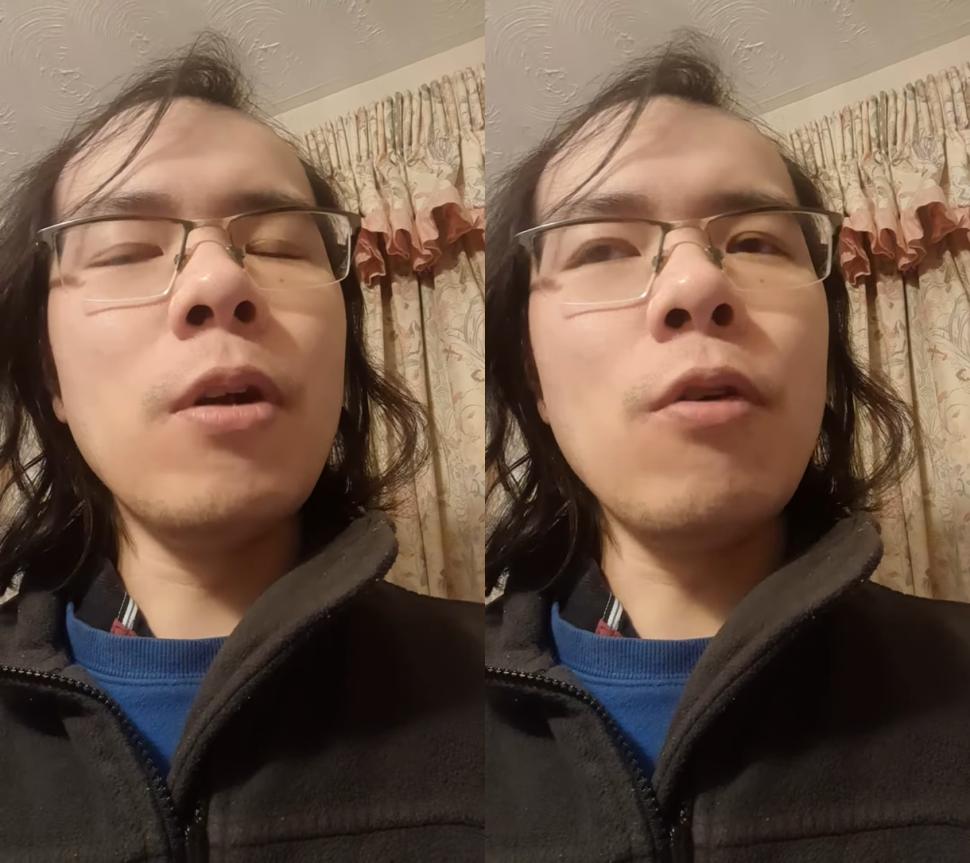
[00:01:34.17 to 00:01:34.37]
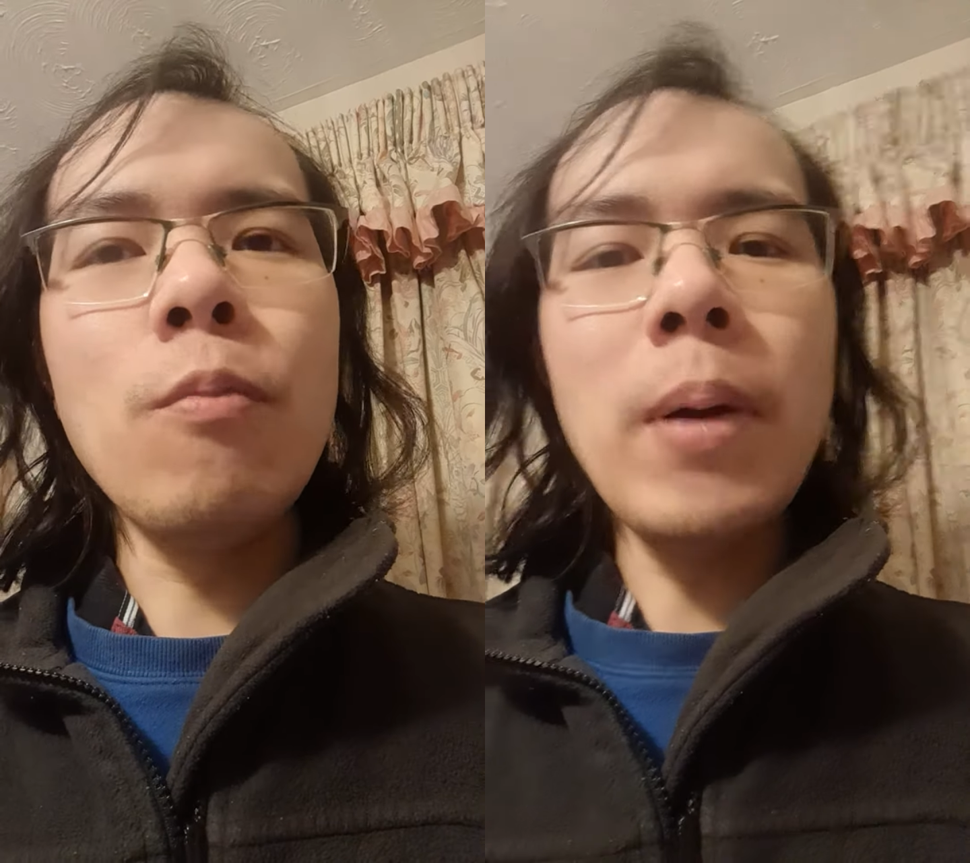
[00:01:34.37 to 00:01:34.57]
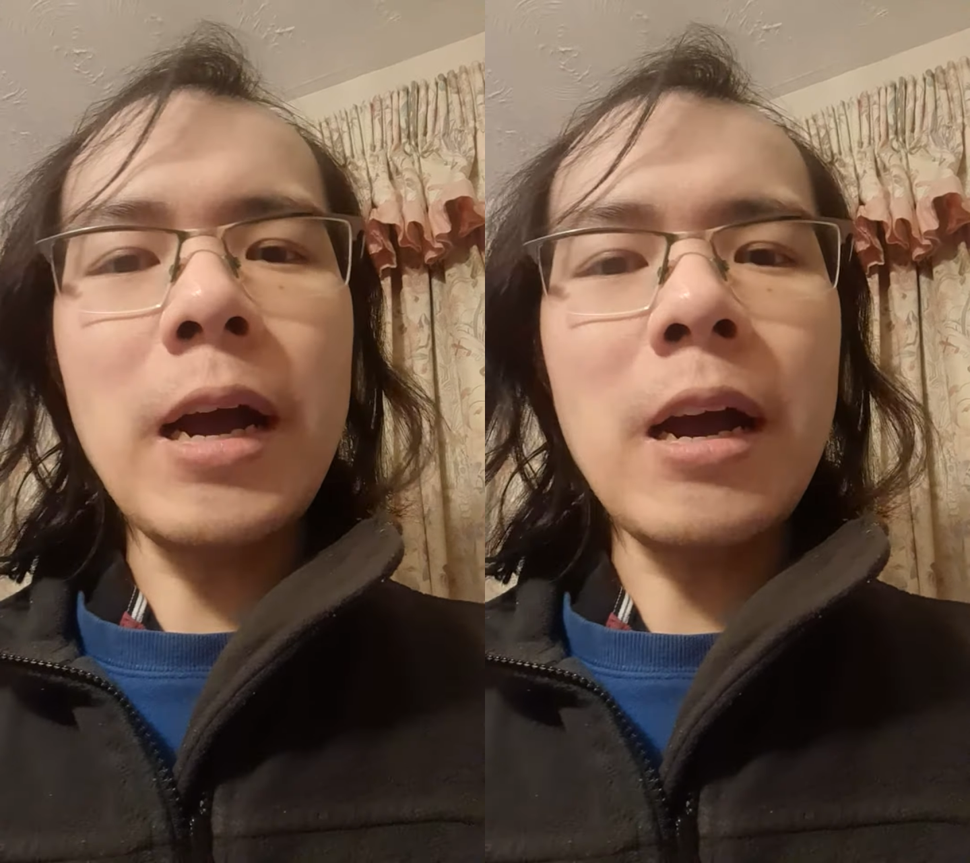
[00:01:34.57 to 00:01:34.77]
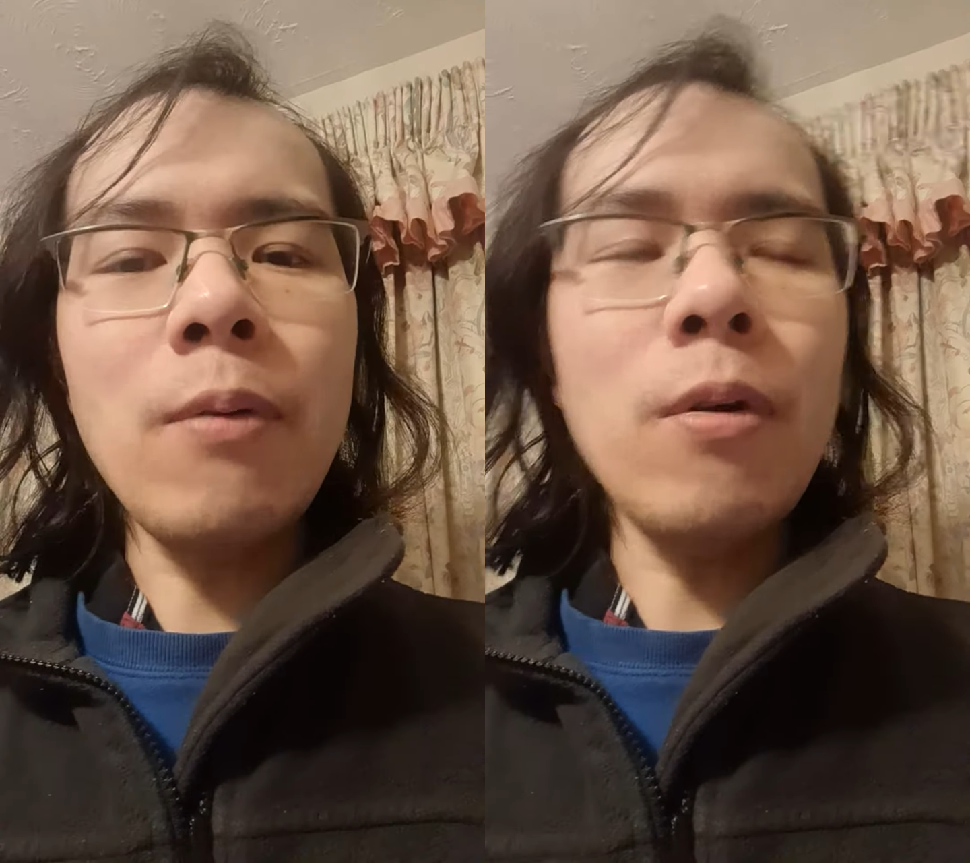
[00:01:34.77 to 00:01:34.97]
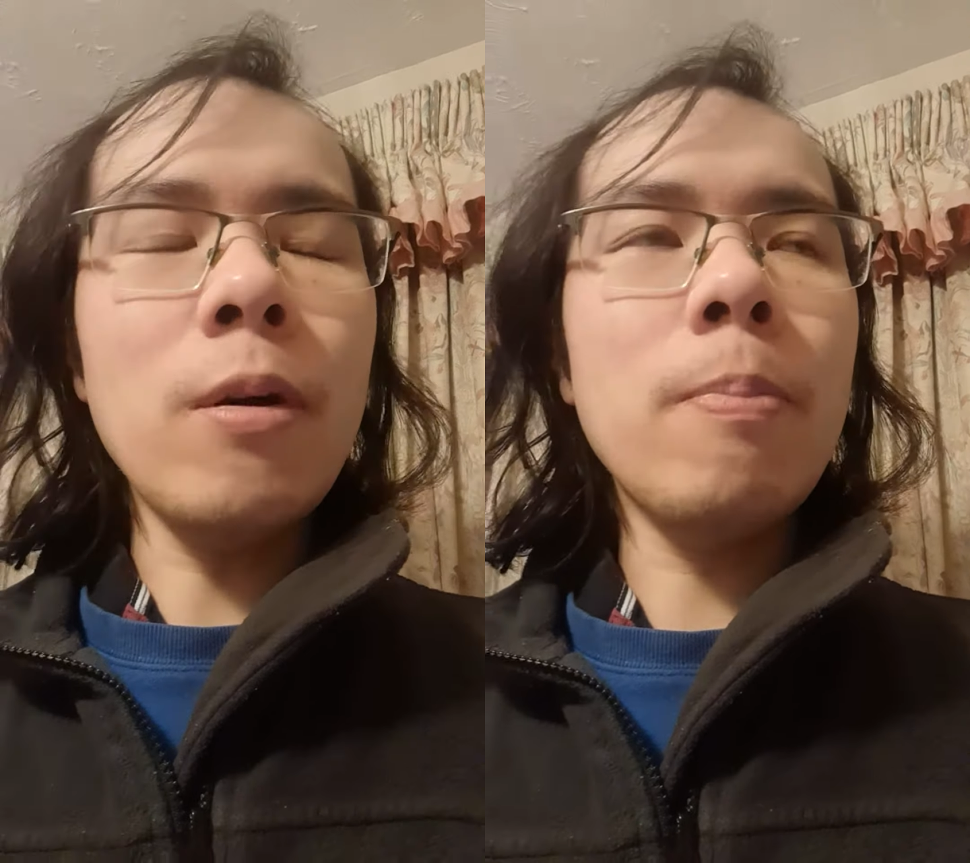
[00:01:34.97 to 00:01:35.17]
No
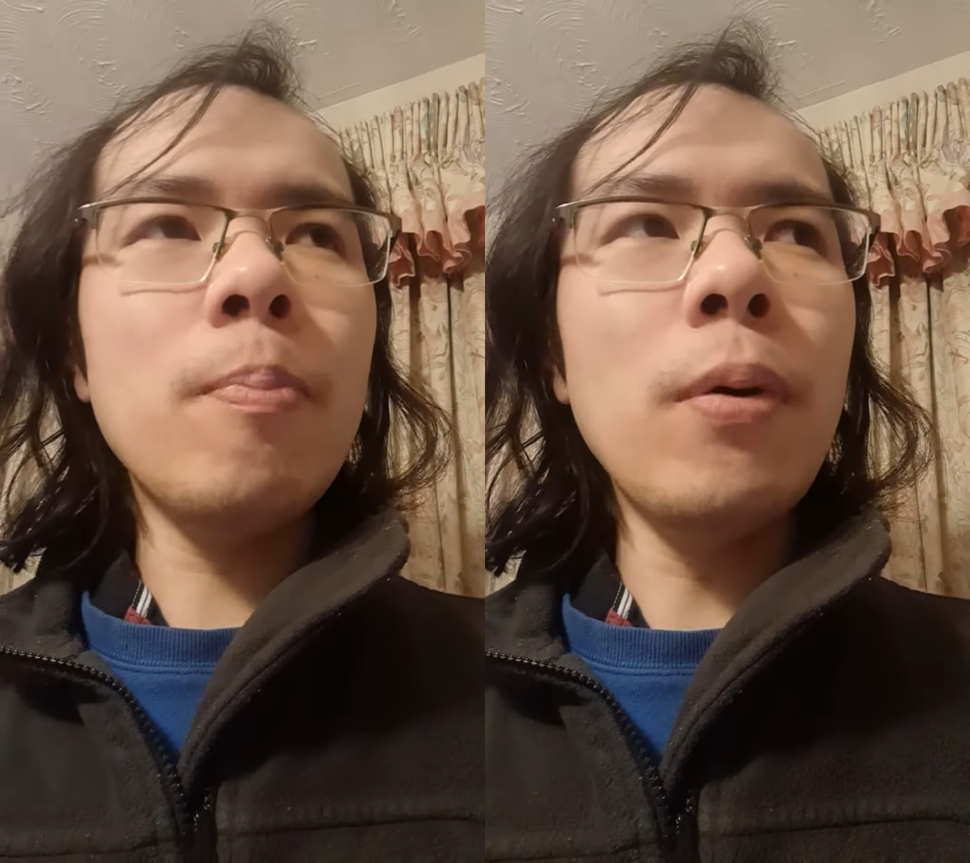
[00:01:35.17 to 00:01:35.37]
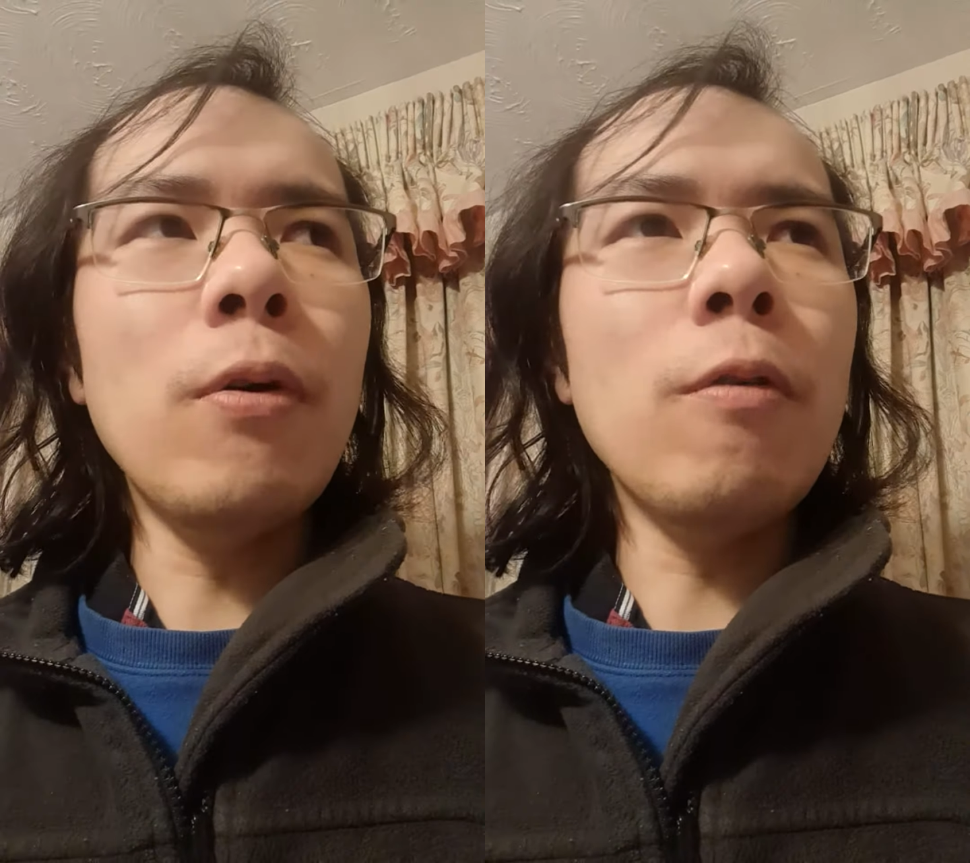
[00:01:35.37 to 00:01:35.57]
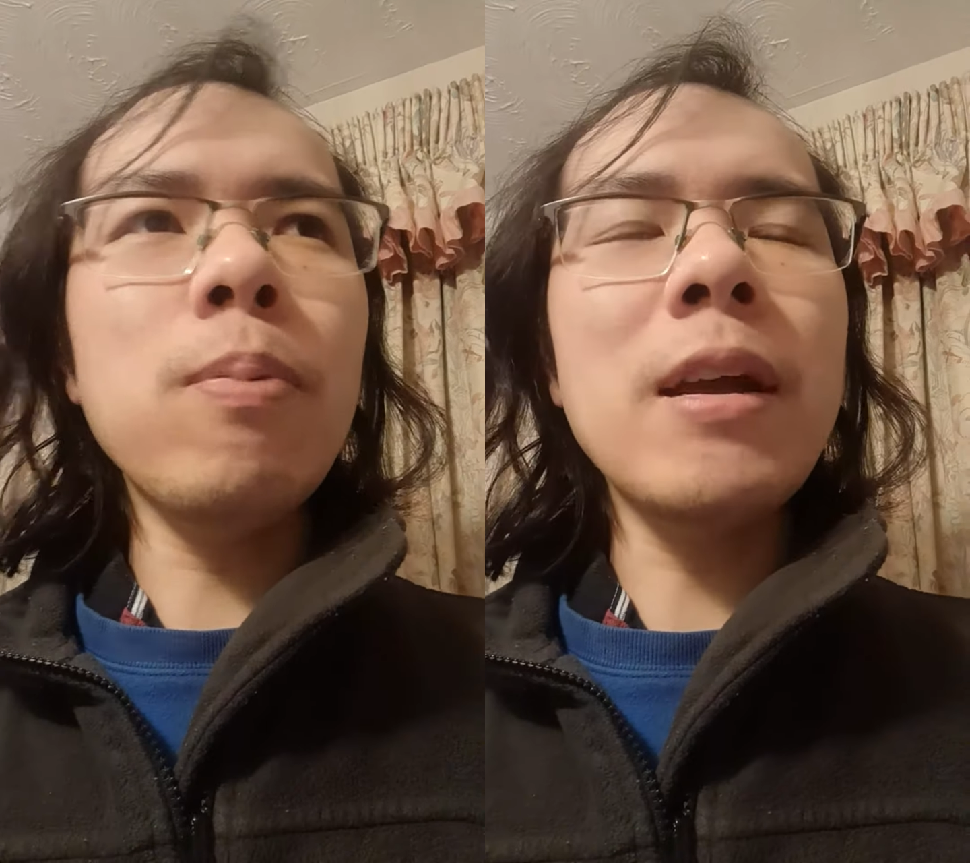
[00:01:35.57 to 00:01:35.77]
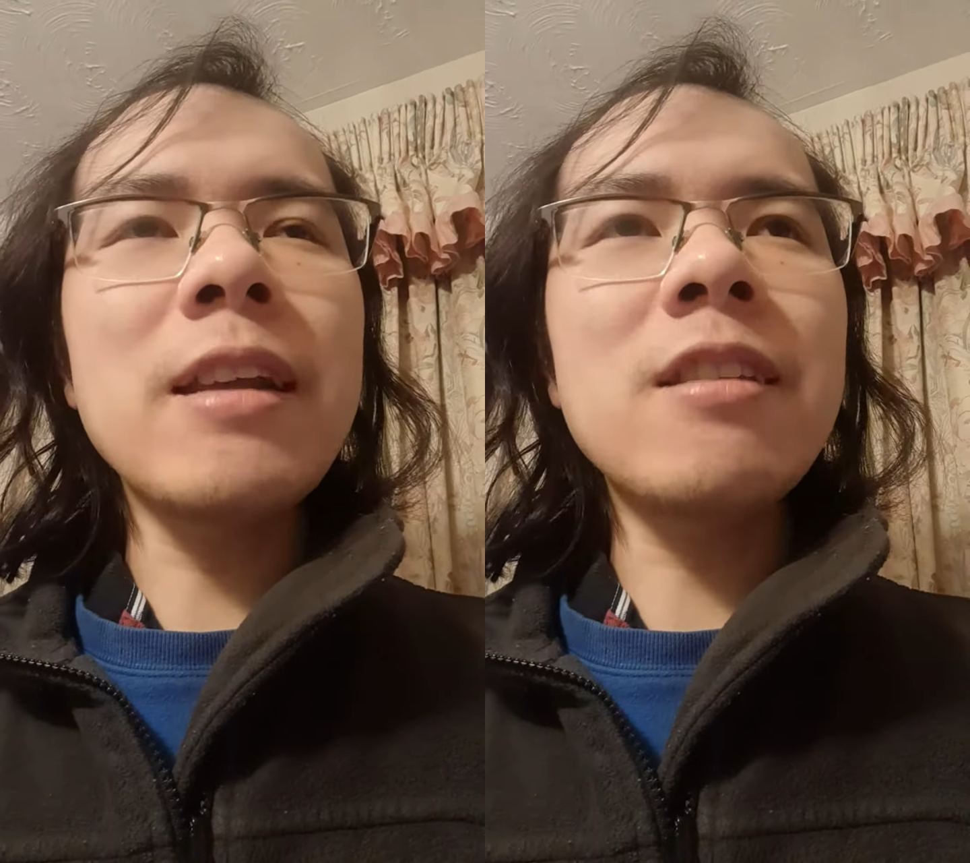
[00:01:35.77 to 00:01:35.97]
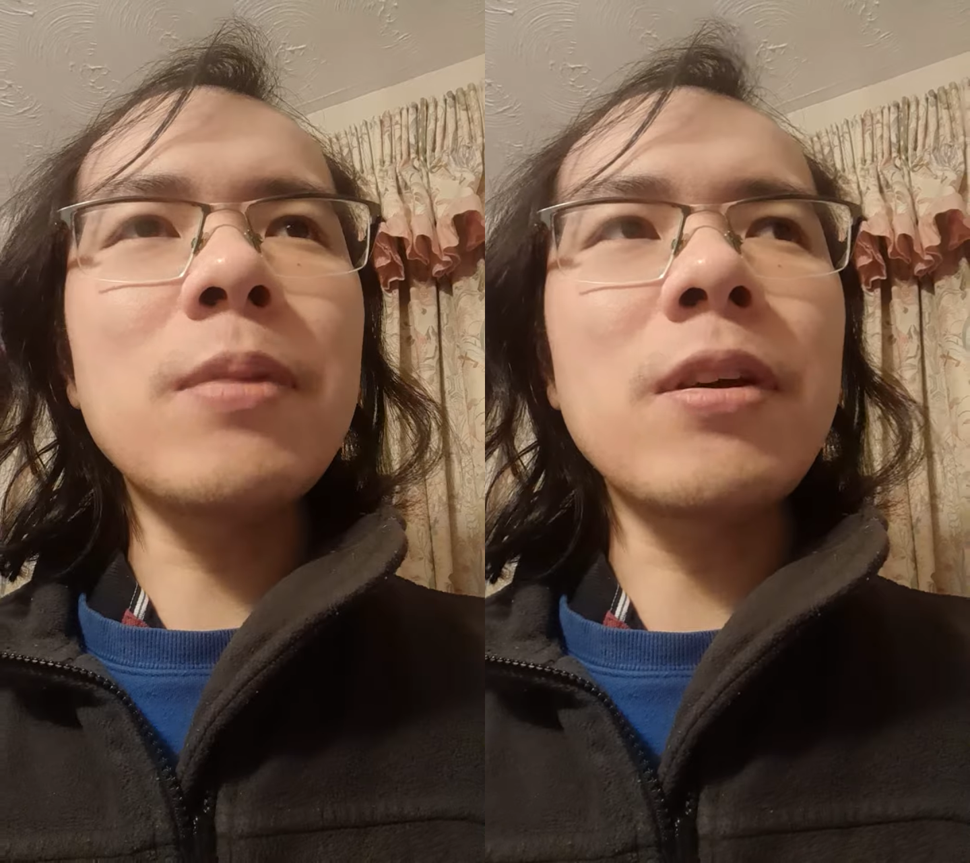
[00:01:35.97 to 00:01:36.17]
power, poor
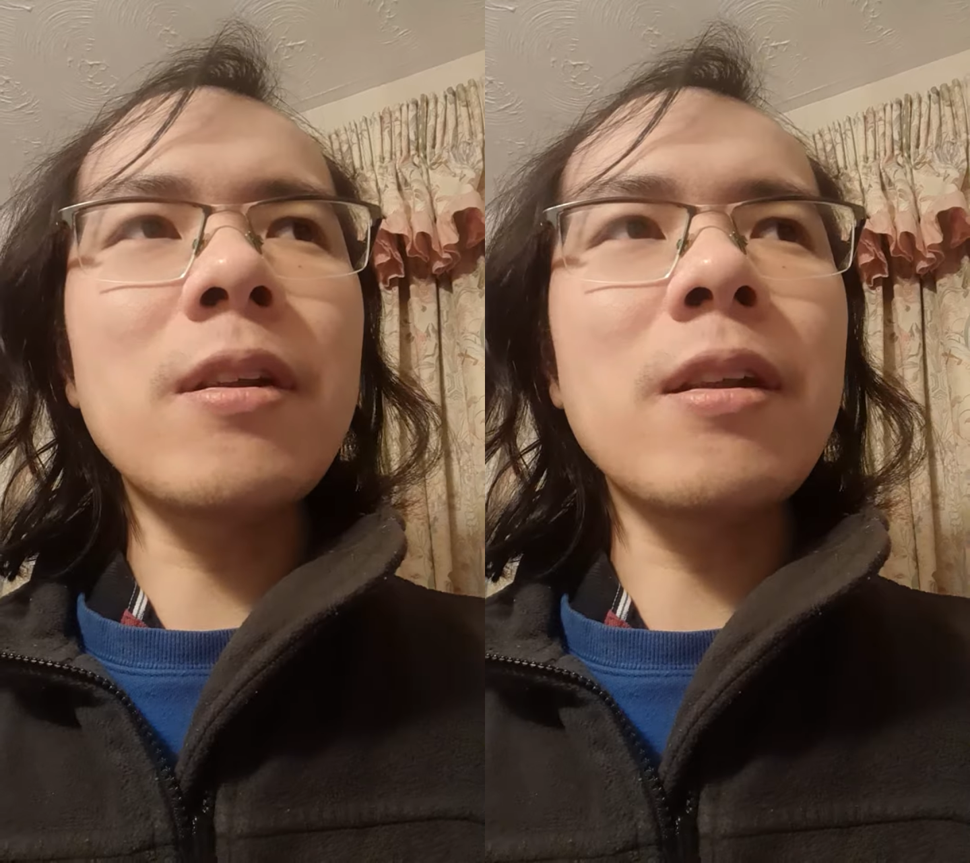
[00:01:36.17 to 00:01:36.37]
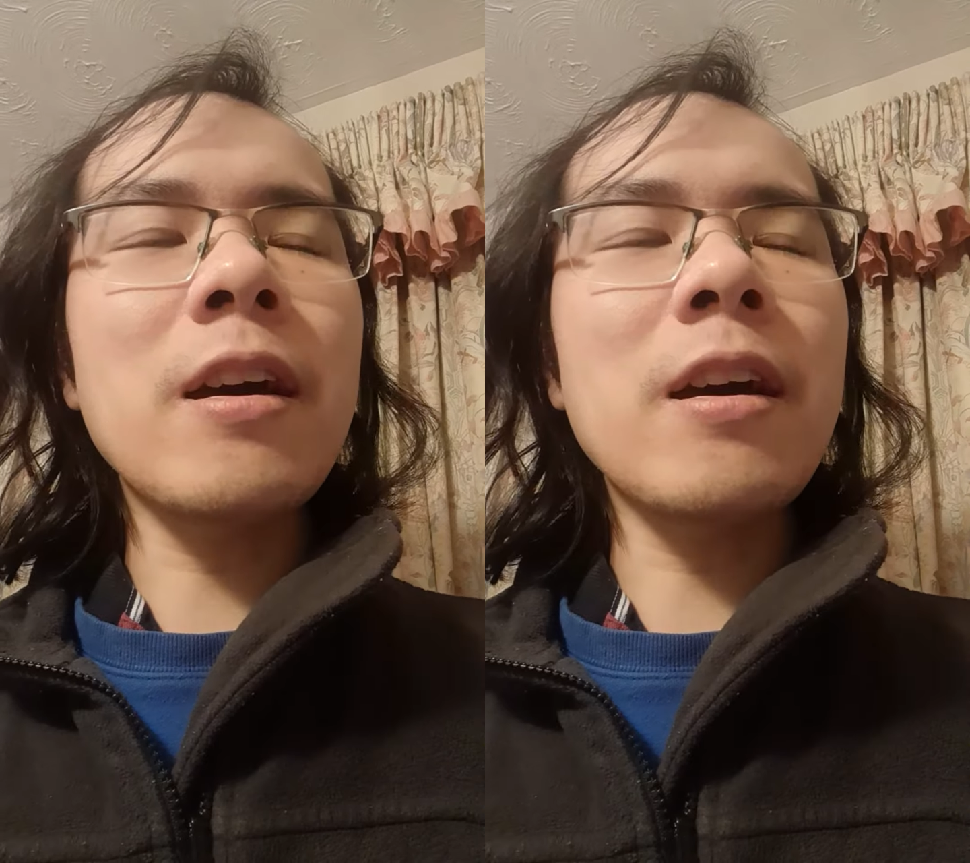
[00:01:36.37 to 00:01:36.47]
placement.